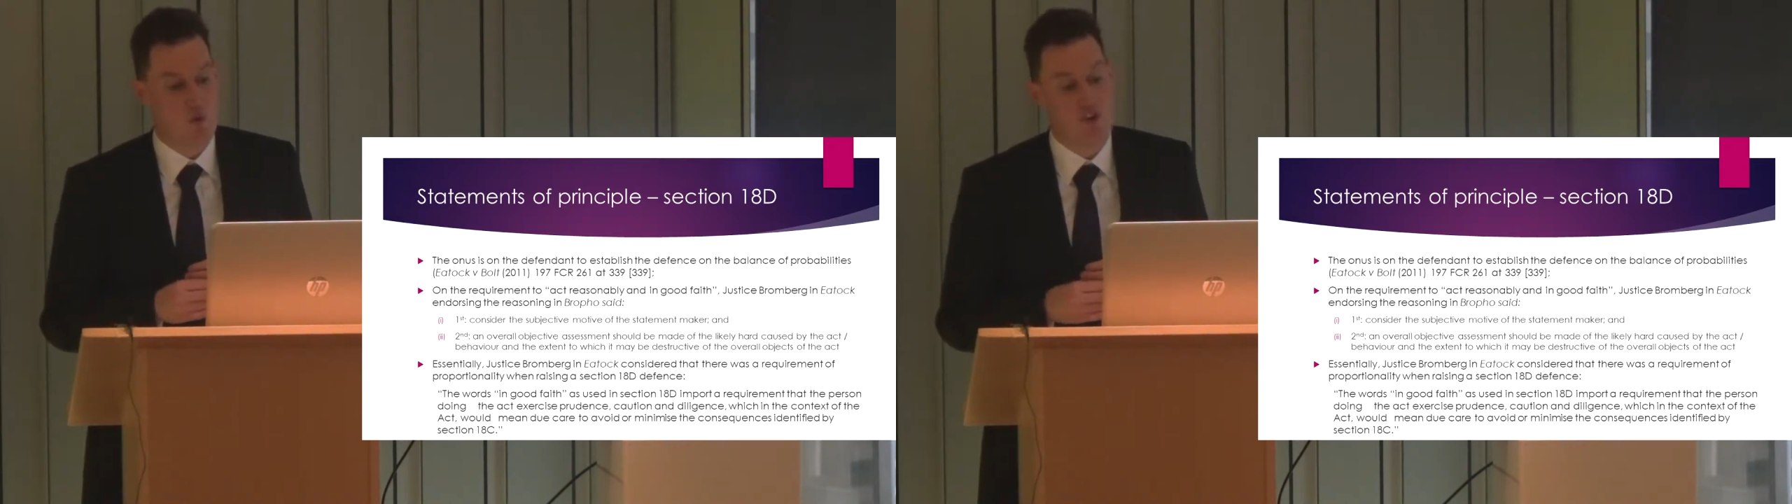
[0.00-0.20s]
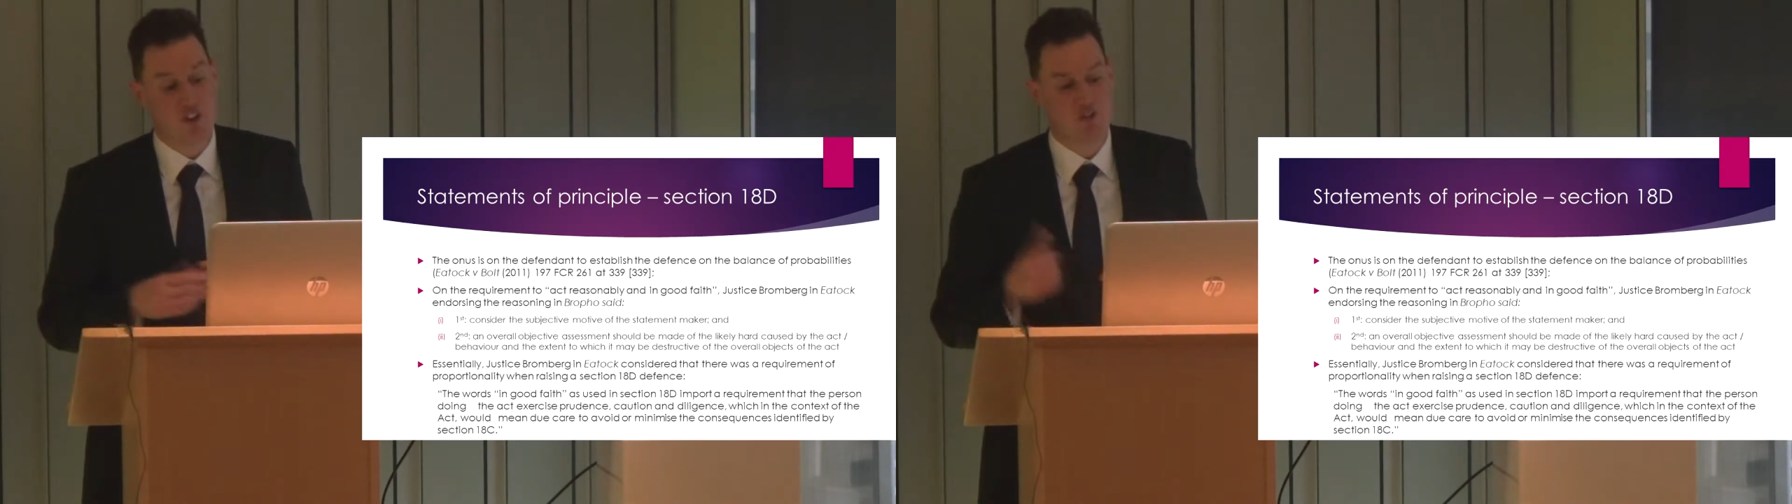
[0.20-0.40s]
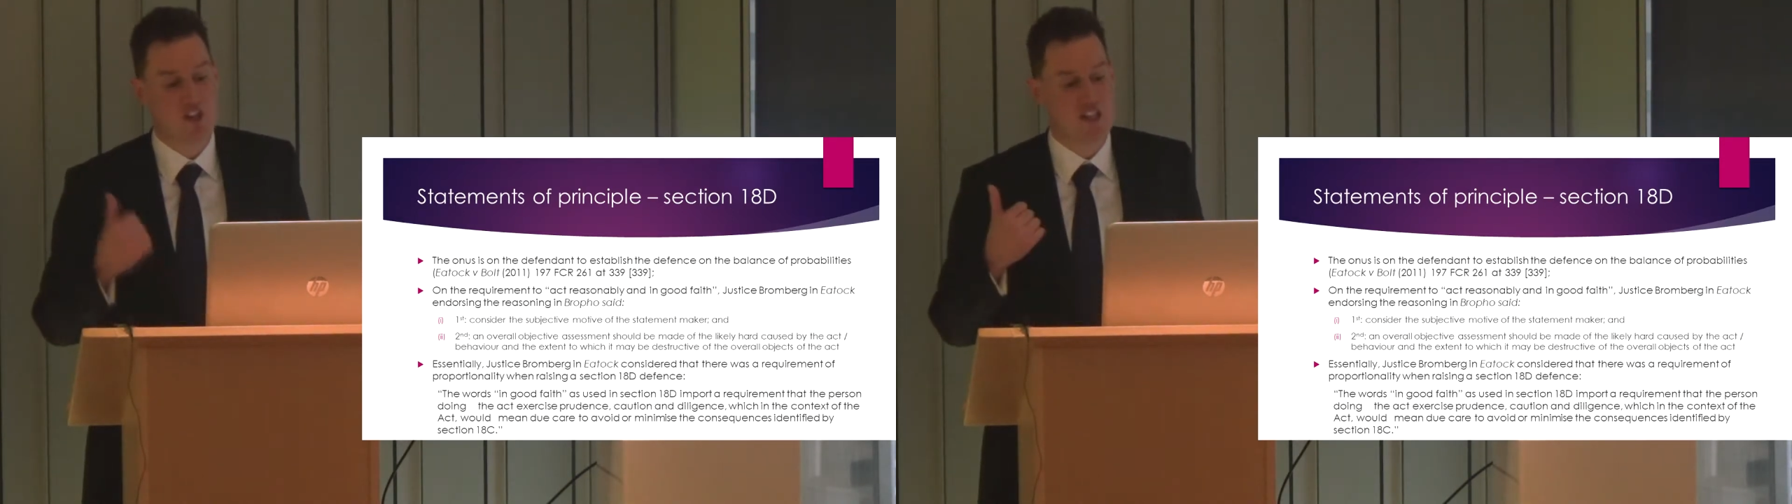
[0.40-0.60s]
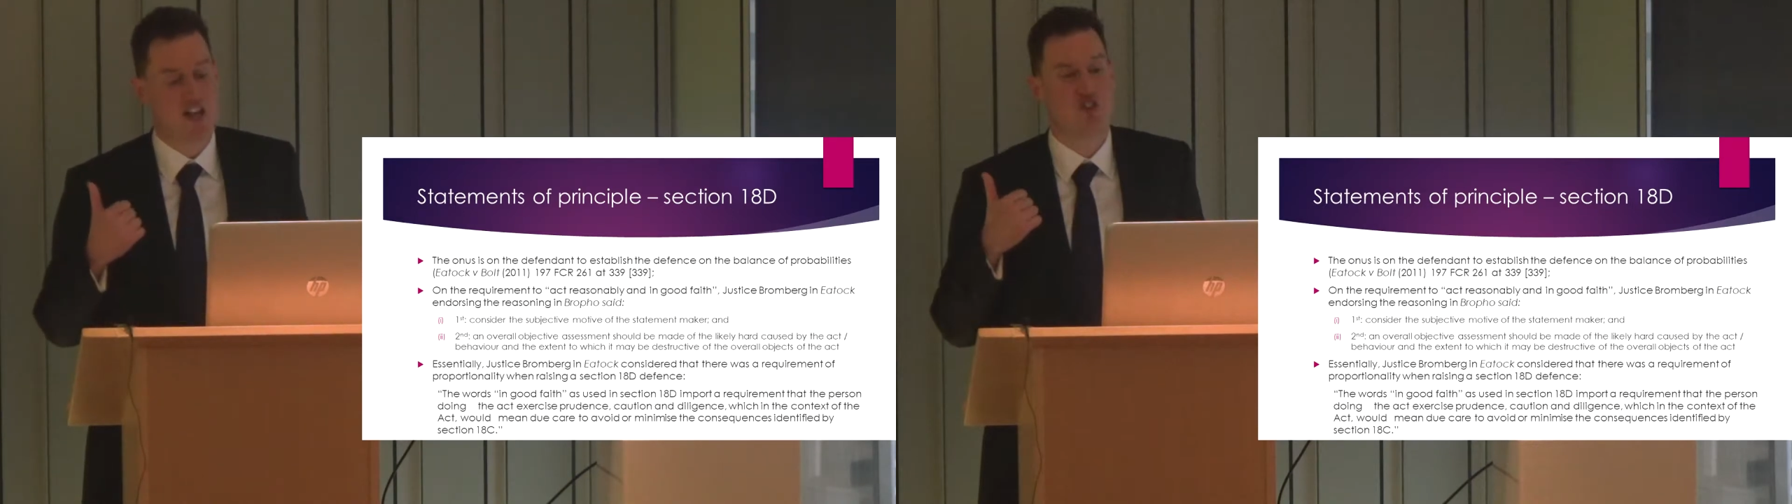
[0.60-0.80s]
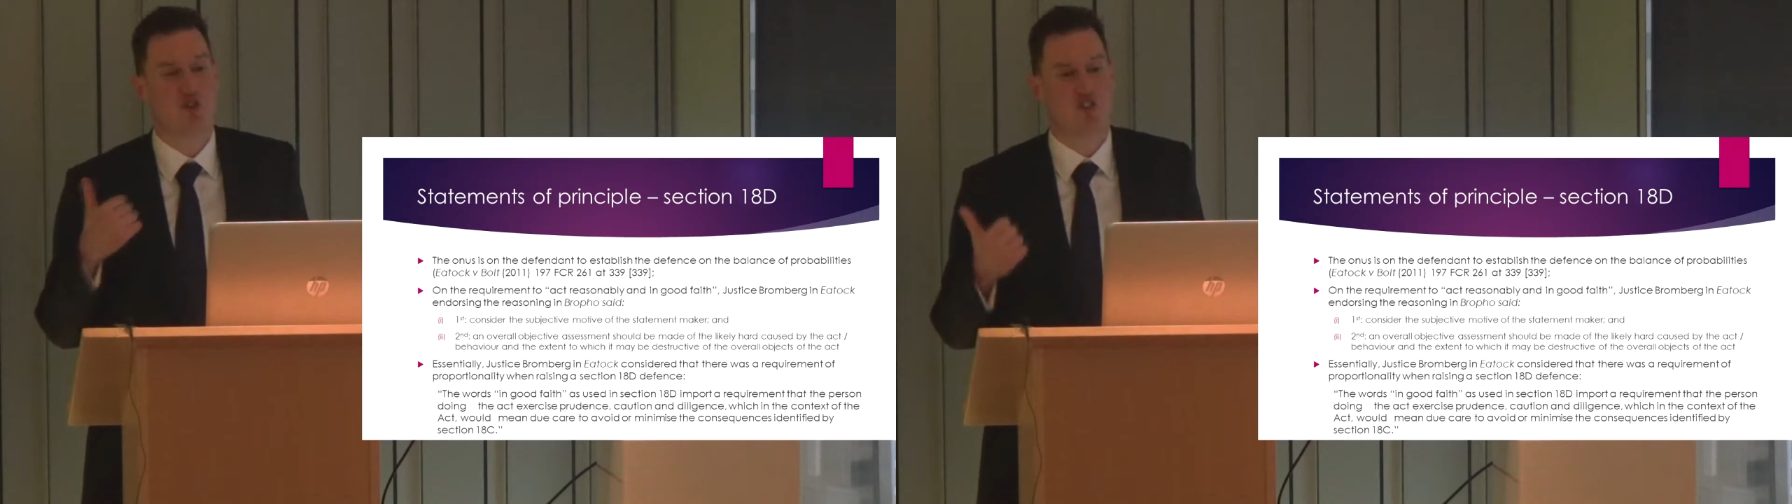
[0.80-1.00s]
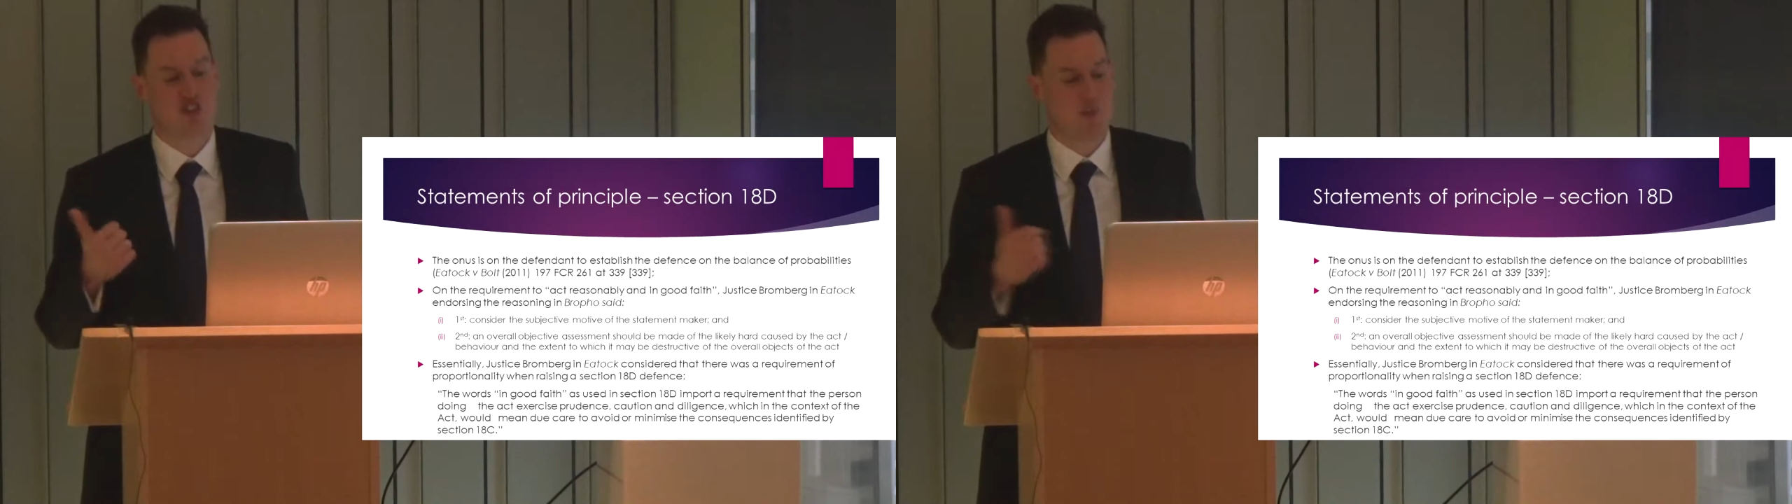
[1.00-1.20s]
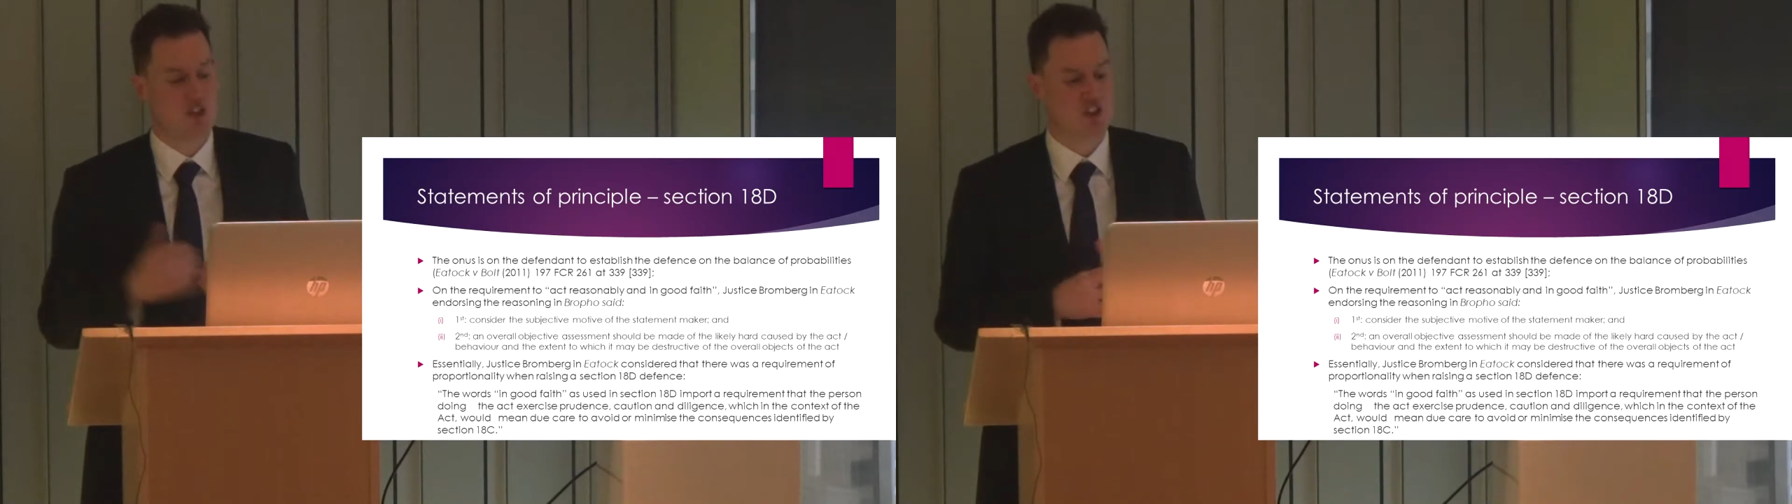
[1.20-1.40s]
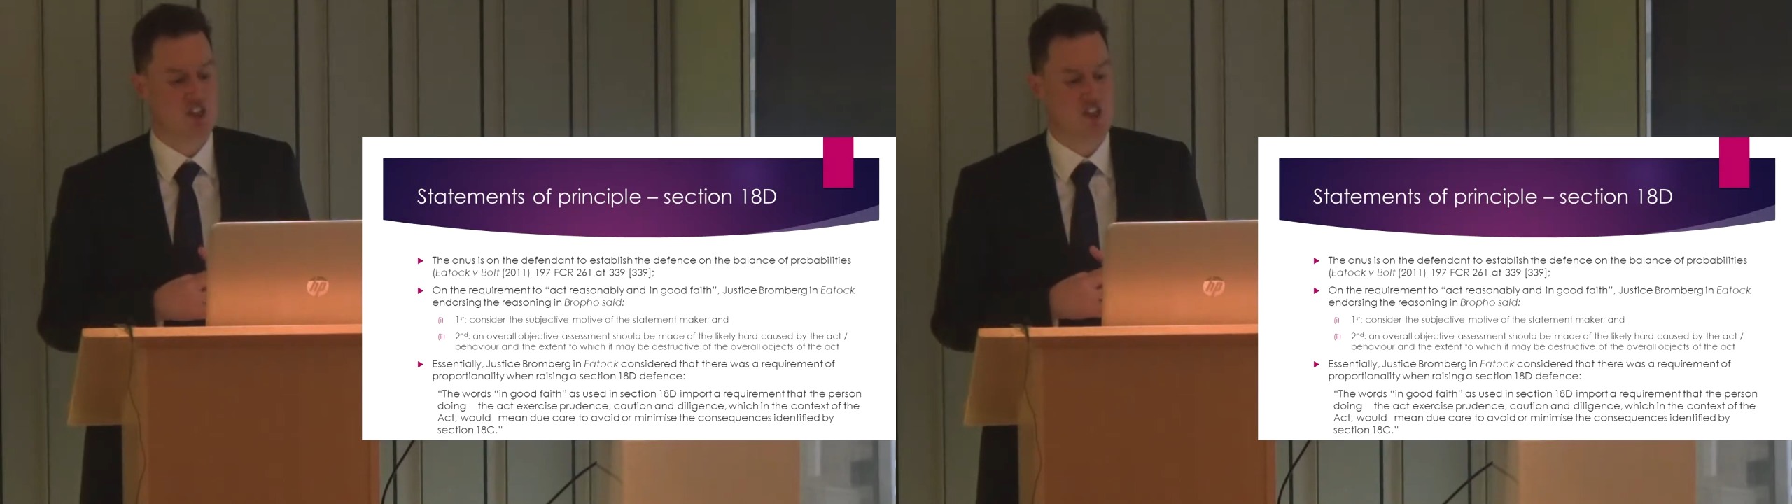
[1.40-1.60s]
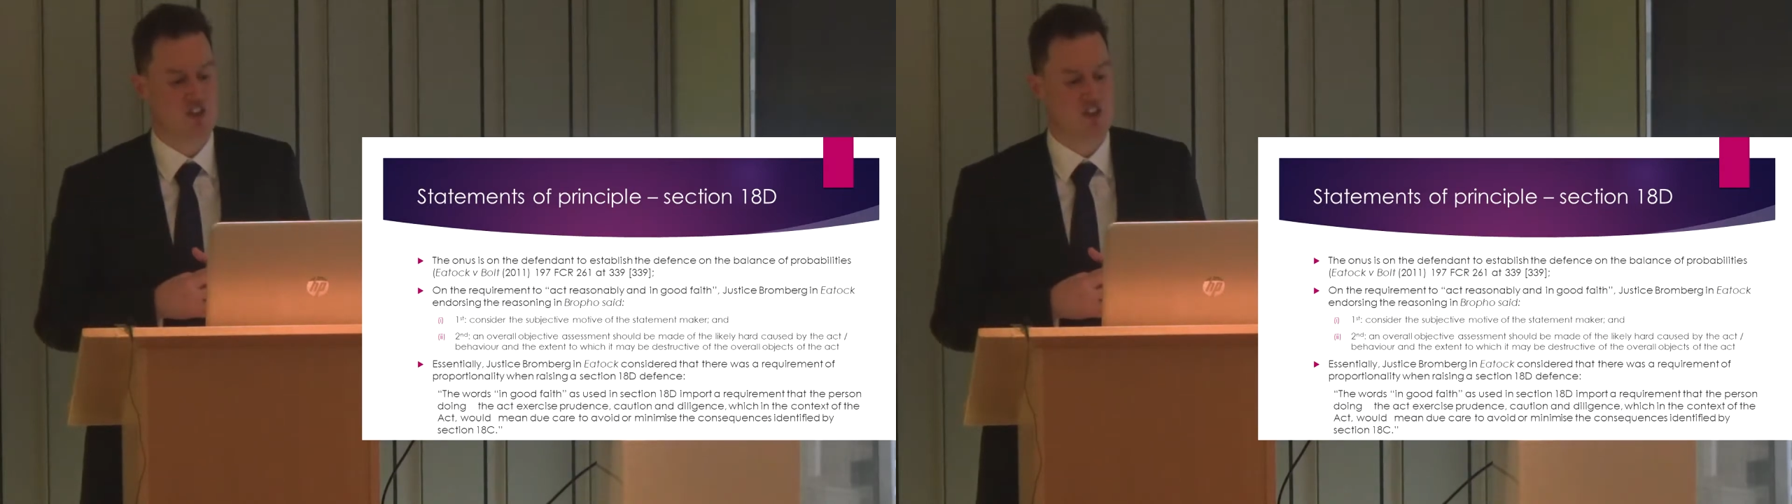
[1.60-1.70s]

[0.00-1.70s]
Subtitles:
Well, the defendant has to establish the